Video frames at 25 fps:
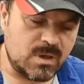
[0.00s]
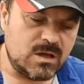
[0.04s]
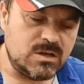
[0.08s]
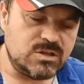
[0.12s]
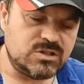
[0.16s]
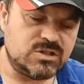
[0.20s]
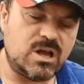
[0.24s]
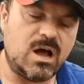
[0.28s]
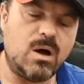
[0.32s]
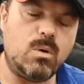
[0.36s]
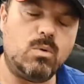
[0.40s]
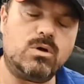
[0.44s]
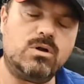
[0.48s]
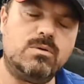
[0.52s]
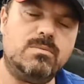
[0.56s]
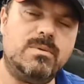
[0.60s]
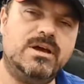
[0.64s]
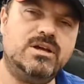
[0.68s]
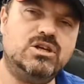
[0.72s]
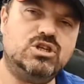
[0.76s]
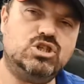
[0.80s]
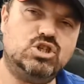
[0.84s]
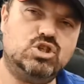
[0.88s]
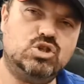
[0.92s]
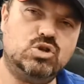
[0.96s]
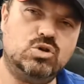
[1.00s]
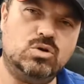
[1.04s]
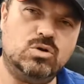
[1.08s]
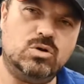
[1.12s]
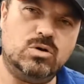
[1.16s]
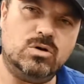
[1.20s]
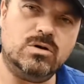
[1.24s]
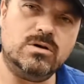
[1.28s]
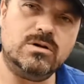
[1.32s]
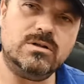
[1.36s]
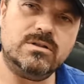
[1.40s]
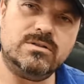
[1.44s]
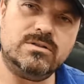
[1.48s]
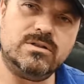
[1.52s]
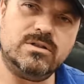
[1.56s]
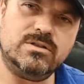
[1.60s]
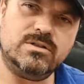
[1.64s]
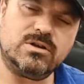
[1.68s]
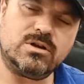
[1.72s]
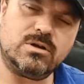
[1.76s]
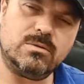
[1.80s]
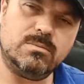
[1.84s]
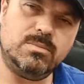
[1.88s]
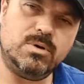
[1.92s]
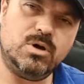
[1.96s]
So I want to make sure that
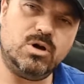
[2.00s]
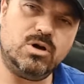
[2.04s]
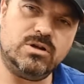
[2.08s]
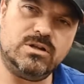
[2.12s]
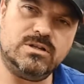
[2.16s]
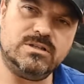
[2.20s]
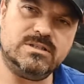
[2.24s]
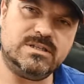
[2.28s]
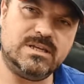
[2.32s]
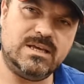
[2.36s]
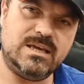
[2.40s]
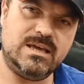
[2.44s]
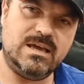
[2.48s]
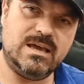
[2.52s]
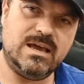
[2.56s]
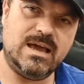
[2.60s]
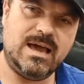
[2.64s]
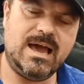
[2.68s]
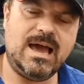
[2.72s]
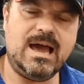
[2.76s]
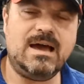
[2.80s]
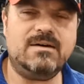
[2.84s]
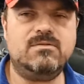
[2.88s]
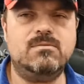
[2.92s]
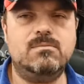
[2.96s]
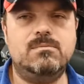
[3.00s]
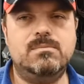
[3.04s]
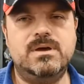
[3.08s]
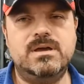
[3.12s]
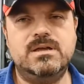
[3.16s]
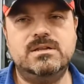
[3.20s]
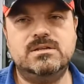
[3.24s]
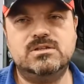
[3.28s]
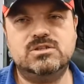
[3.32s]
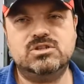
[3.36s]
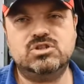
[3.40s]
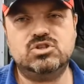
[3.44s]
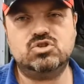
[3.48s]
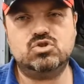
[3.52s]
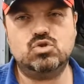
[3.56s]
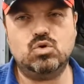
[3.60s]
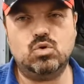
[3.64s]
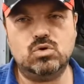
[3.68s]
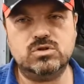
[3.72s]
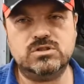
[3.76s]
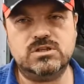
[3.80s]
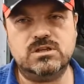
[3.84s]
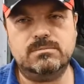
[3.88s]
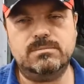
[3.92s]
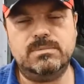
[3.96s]
the components here haven't been
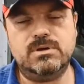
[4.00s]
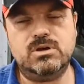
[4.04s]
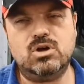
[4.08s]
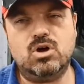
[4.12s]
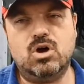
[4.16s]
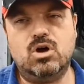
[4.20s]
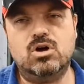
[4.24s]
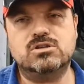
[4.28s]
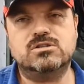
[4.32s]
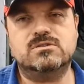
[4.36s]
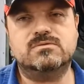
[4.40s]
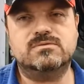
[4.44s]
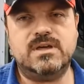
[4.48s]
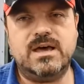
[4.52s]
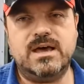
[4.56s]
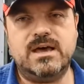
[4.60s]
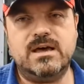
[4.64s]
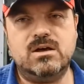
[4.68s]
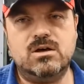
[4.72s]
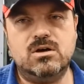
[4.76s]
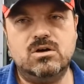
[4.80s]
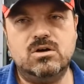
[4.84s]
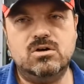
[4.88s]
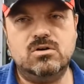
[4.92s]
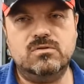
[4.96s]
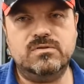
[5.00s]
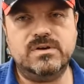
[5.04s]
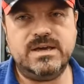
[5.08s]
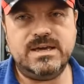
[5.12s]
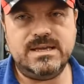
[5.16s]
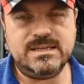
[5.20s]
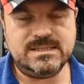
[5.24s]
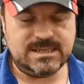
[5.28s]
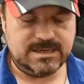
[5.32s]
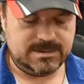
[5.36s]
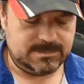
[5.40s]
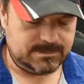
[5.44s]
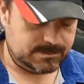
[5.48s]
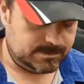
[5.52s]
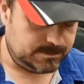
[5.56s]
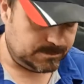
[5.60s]
distorted because of that overheating.